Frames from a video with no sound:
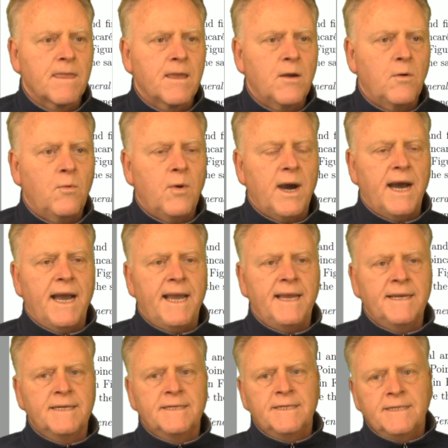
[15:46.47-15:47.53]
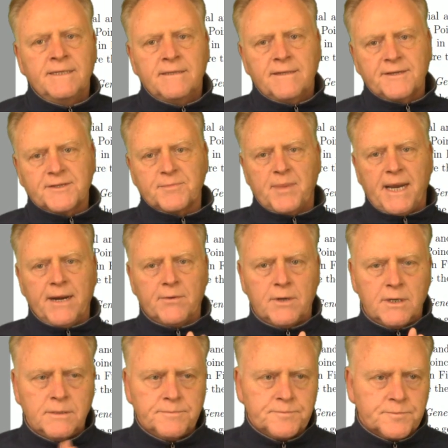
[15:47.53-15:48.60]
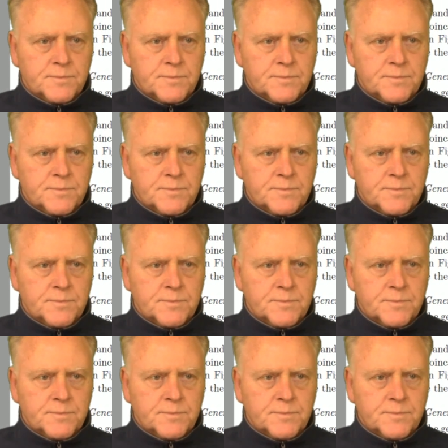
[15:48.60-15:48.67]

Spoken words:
why the spiral,